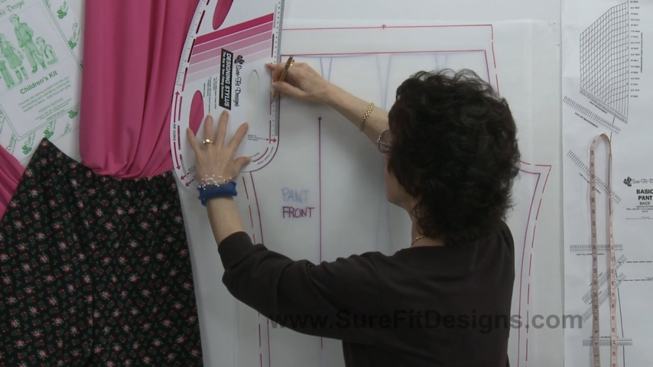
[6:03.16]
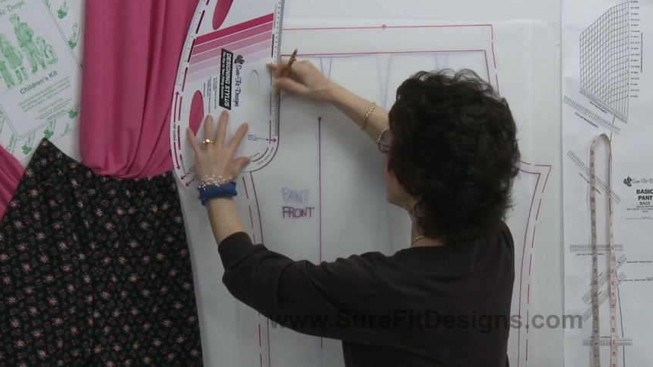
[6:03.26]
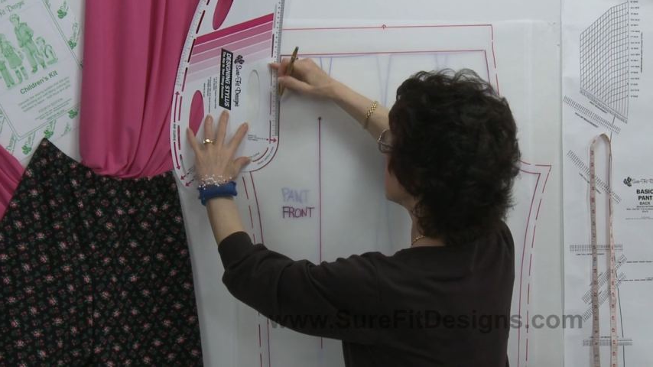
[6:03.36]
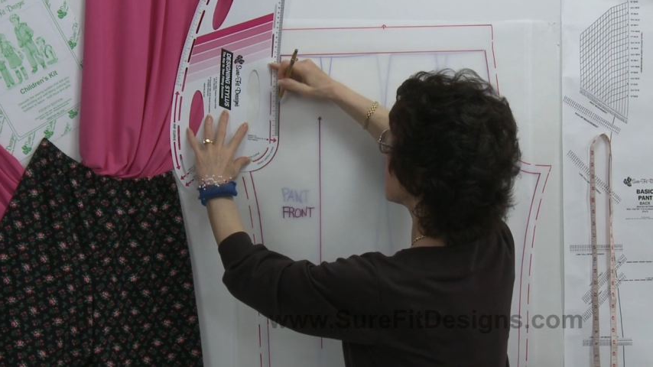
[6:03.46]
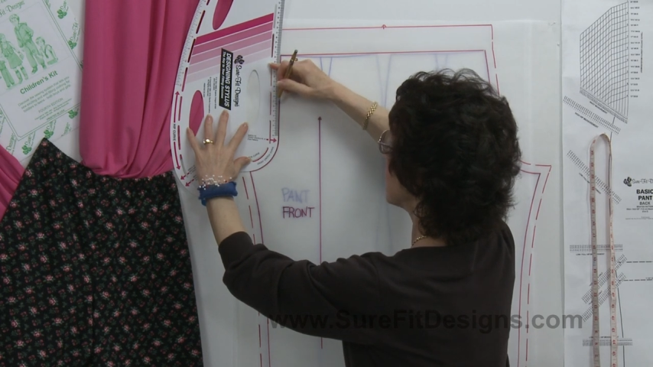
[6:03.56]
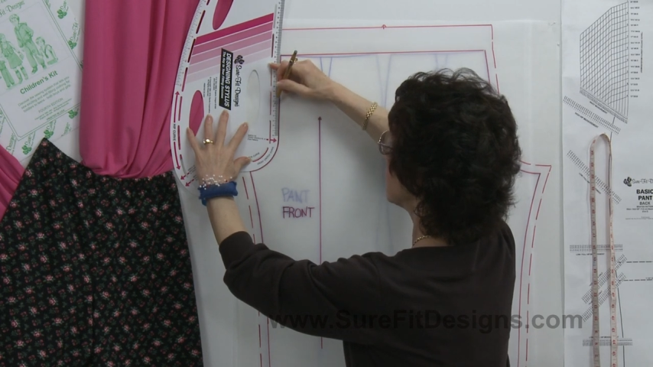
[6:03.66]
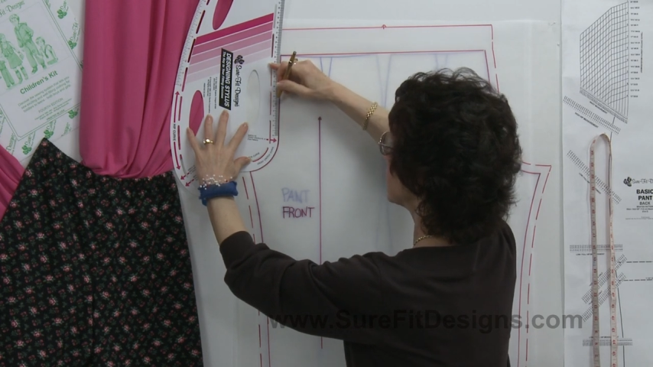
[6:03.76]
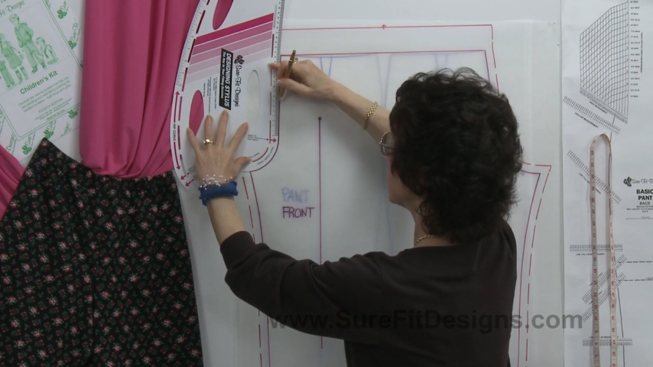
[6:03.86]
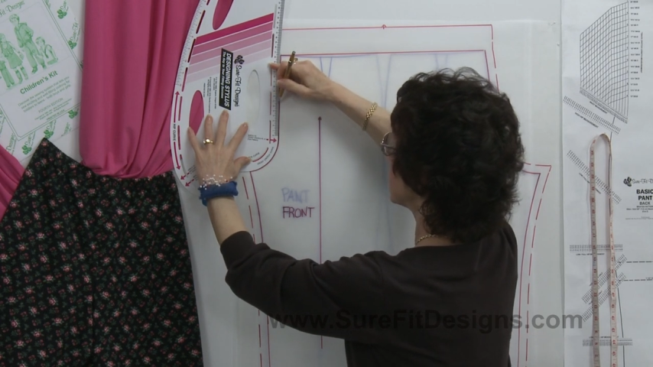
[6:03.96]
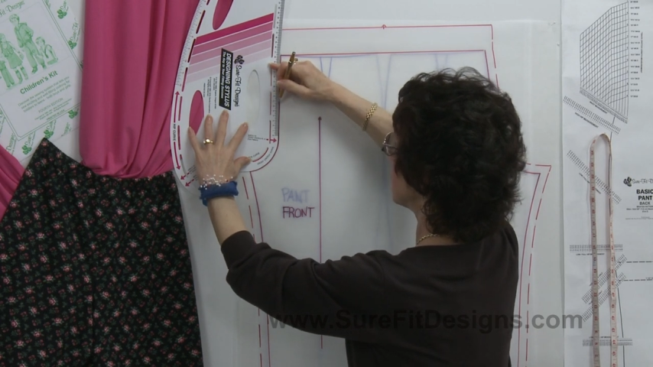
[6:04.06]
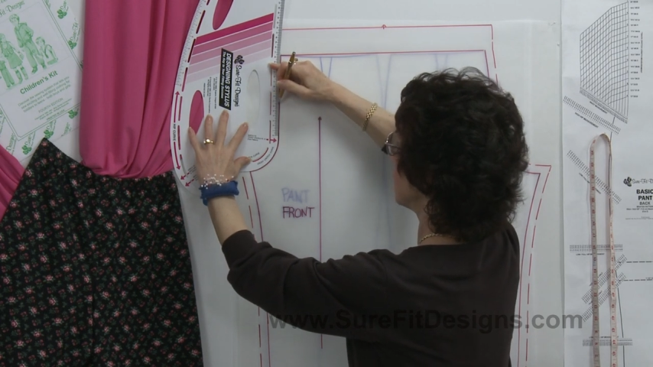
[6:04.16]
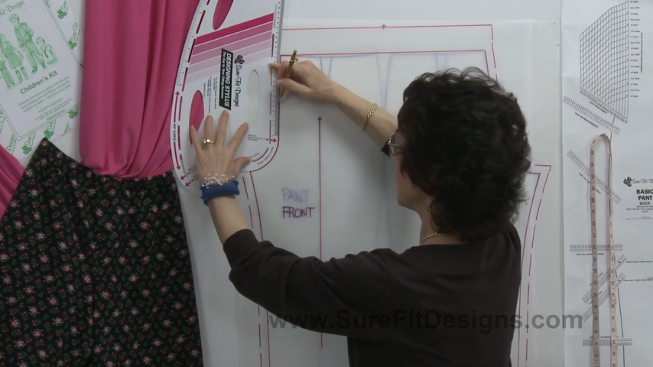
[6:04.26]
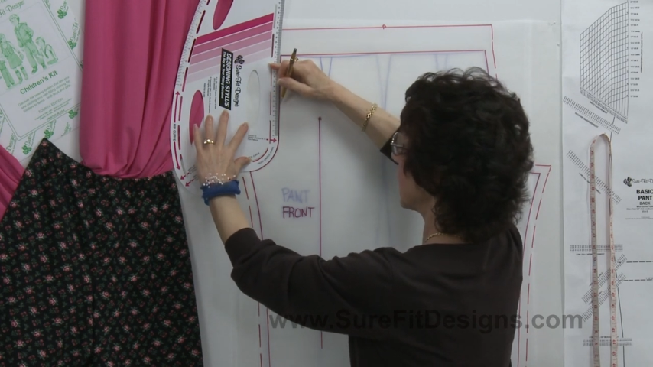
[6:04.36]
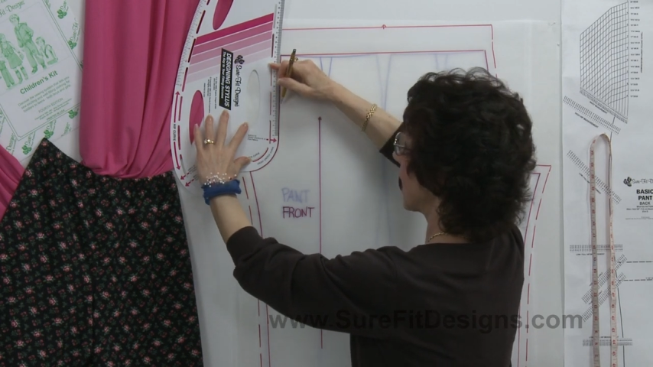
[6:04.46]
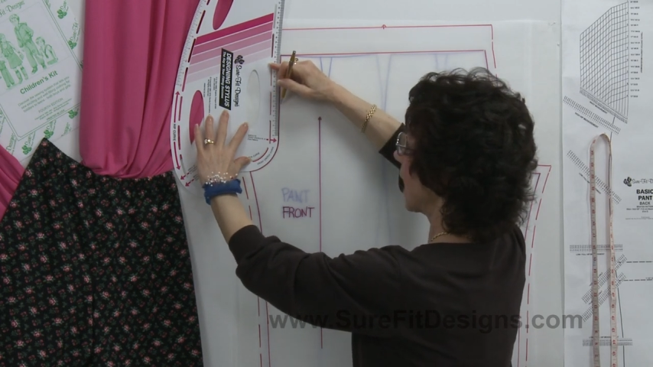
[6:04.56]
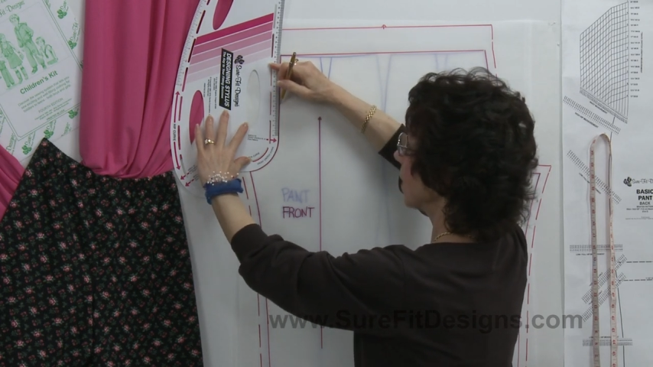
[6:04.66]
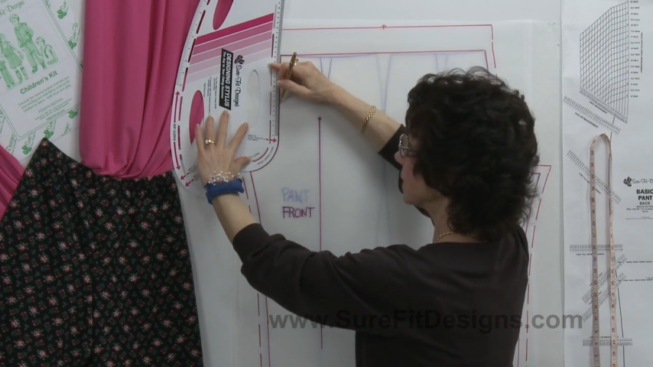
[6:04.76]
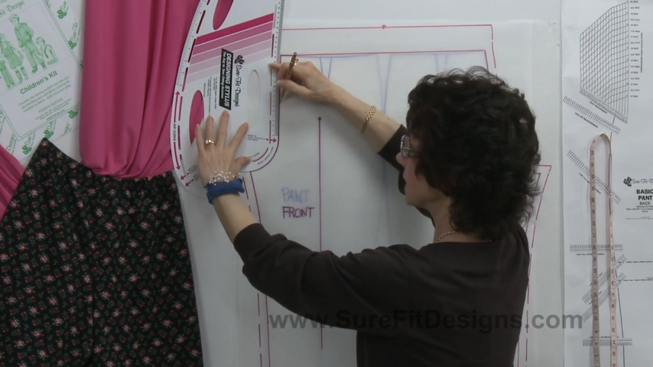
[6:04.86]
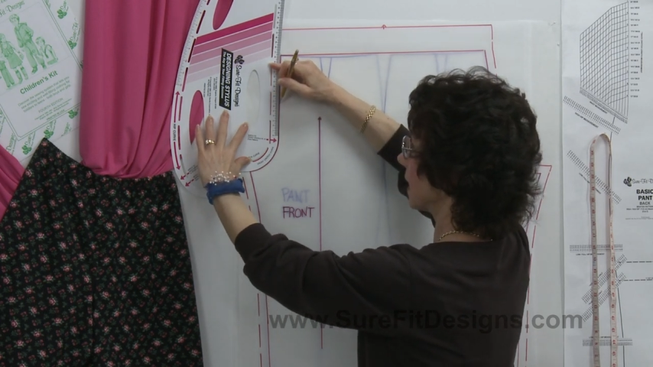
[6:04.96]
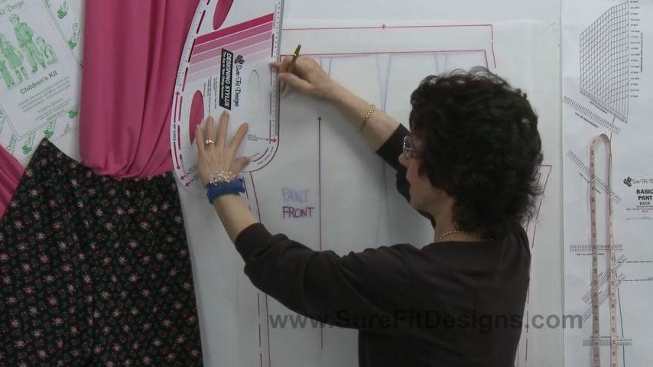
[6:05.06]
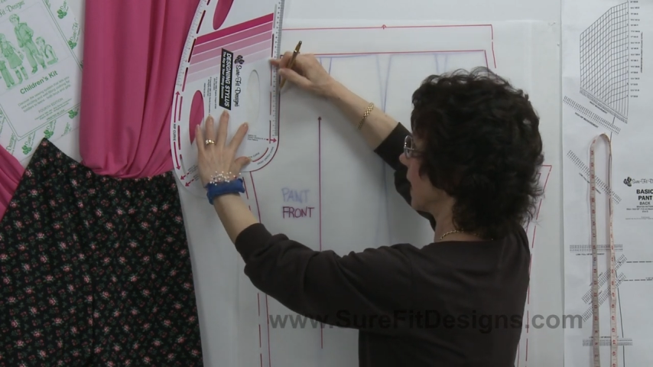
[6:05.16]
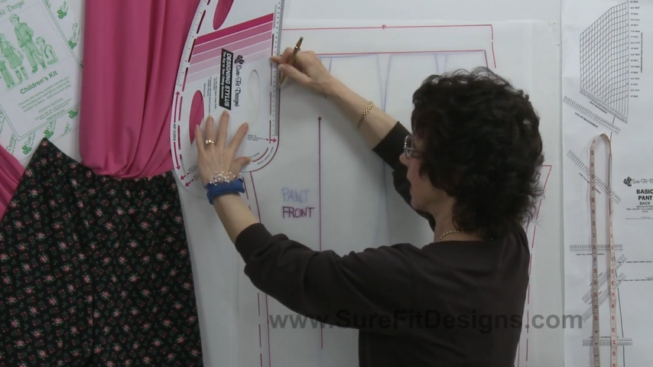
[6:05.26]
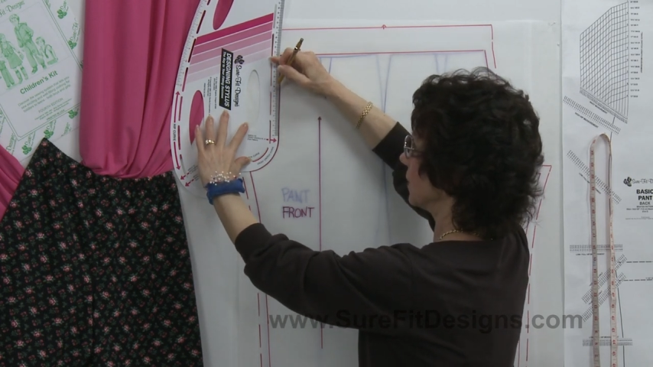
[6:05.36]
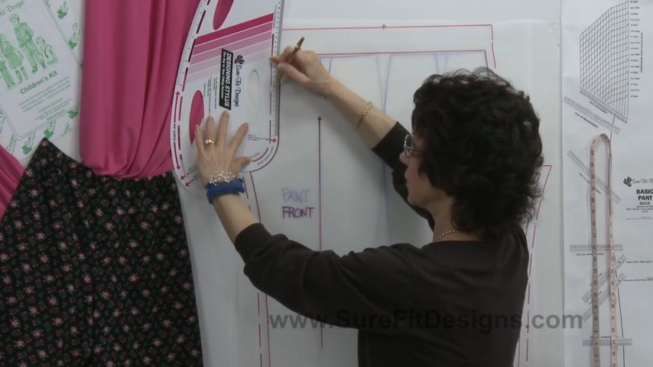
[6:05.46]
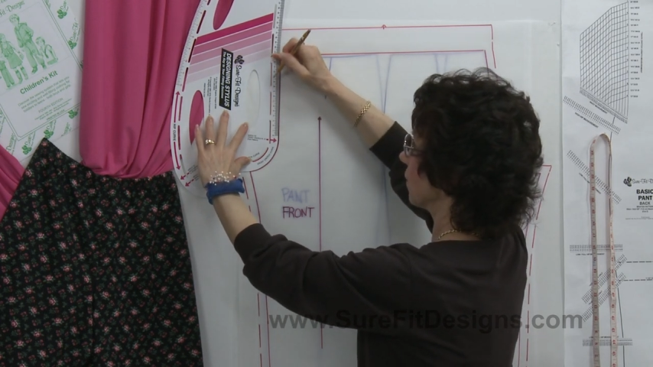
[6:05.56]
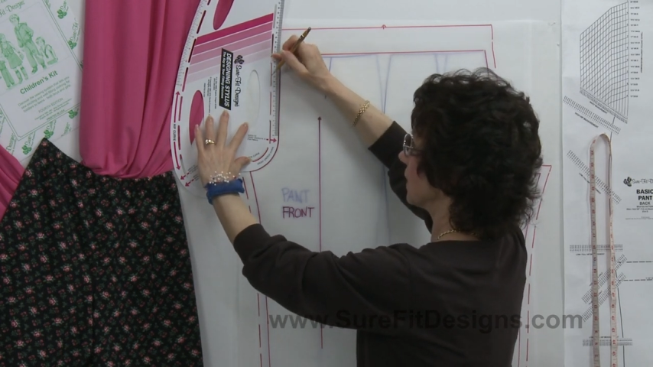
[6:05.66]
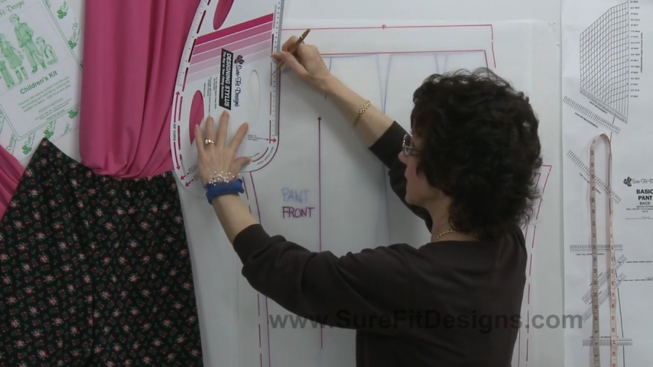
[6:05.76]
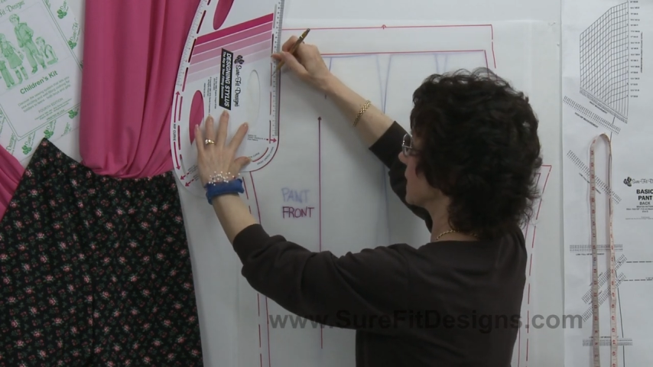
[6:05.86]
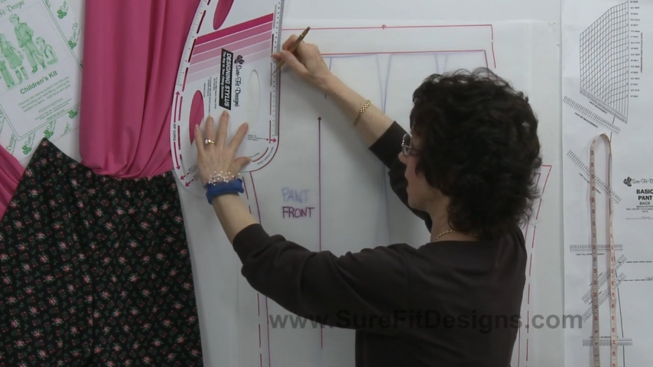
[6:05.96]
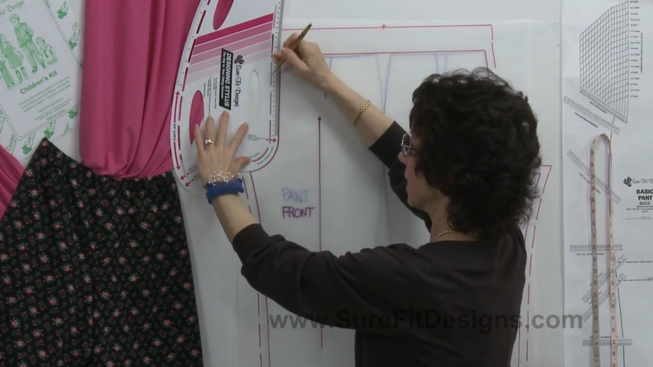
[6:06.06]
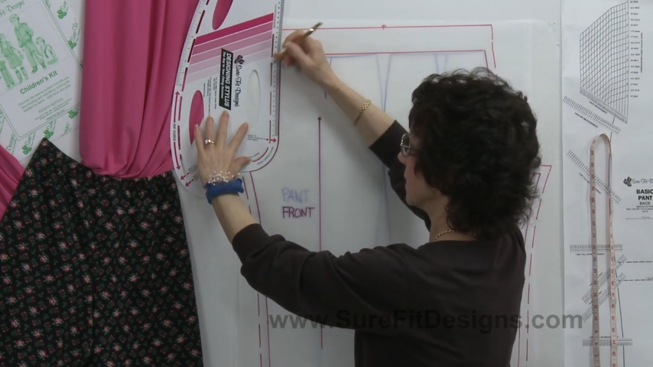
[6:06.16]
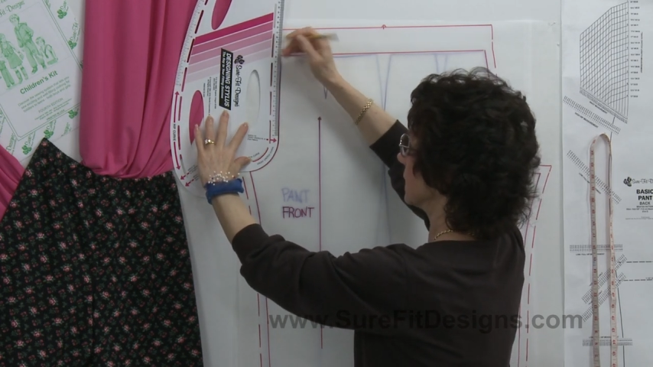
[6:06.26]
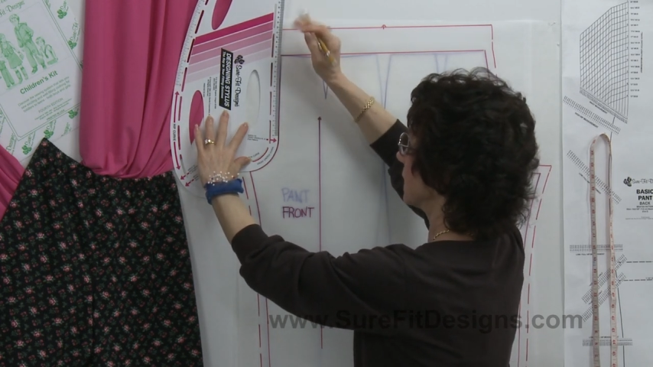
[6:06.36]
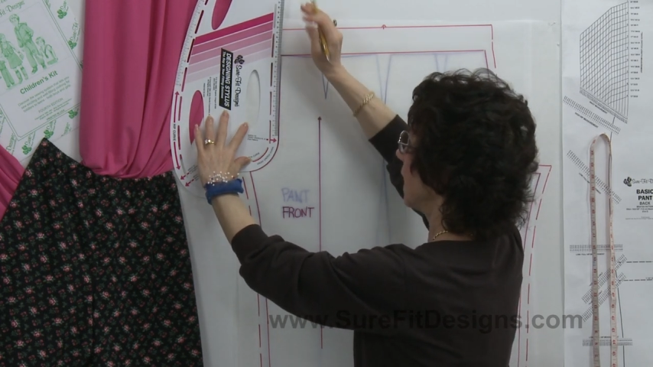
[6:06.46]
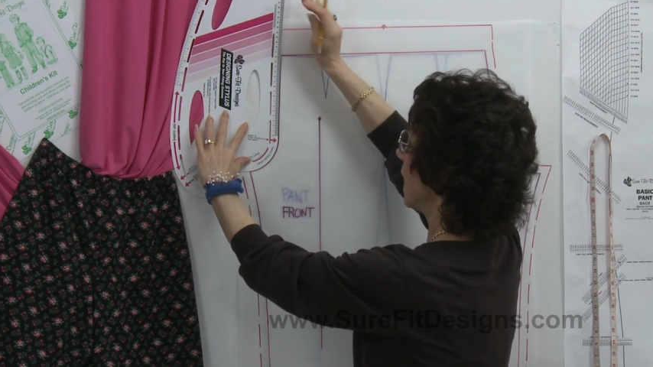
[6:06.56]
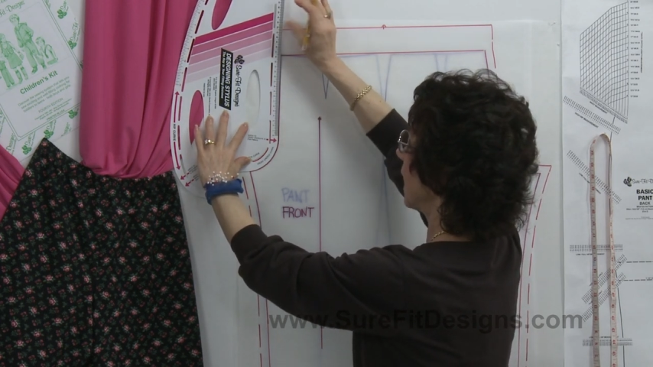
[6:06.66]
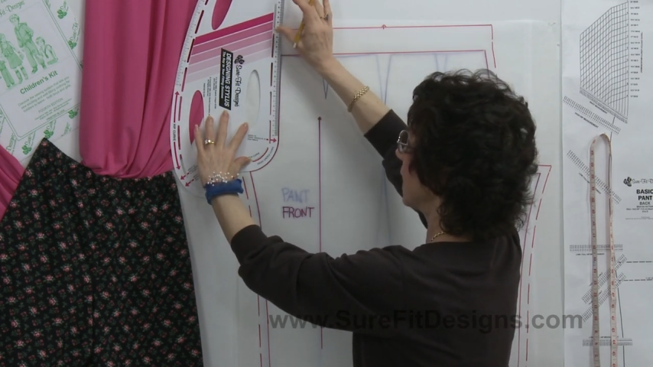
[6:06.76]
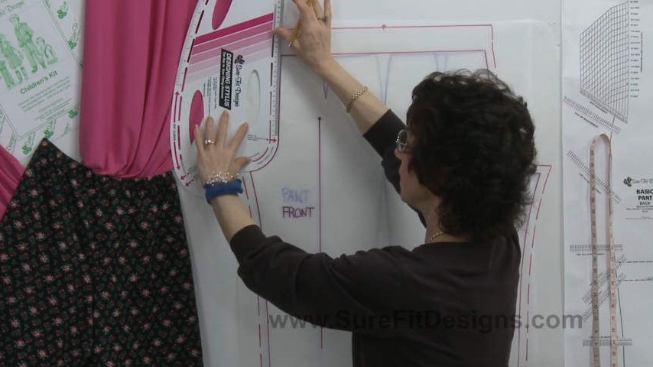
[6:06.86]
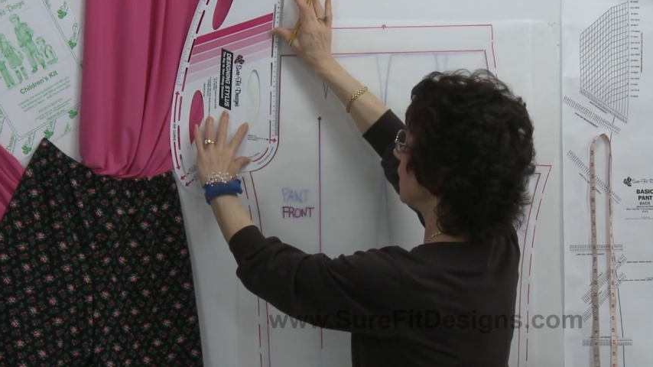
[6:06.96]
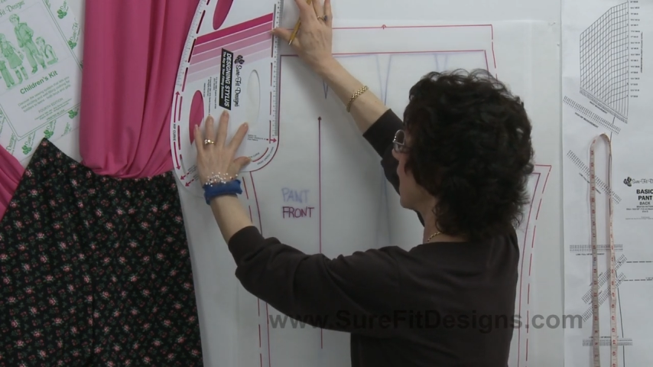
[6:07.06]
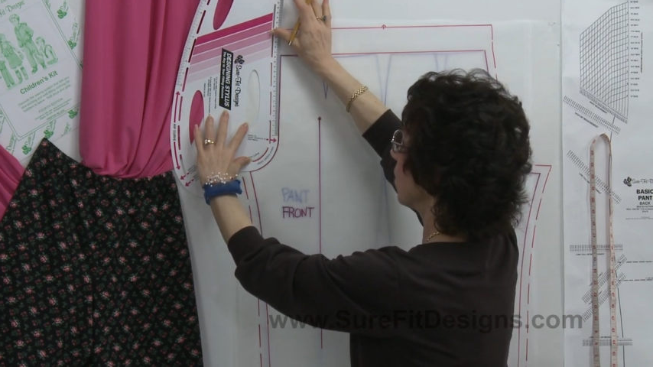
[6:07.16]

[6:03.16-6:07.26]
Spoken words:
Nobody's mouth can be seen.